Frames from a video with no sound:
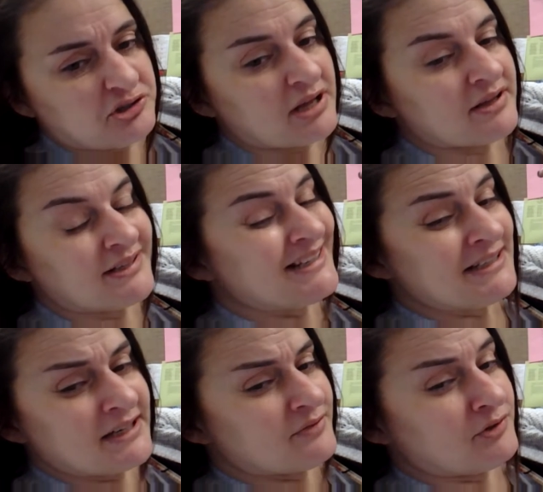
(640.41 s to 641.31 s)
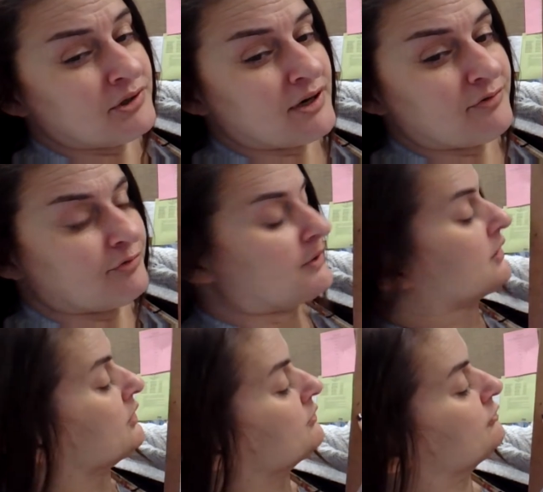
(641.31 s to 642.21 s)
Now, they didn't give you enough
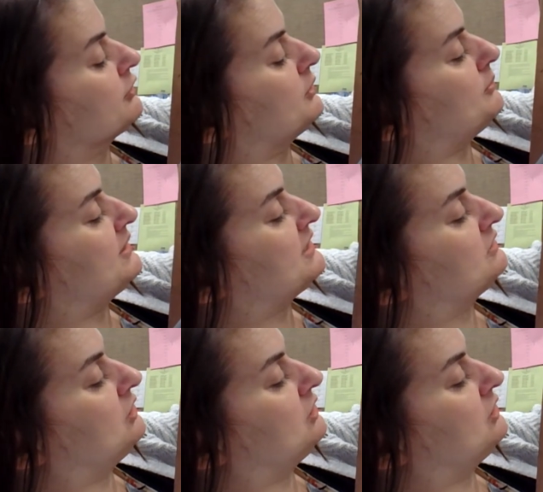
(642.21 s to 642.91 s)
room for a big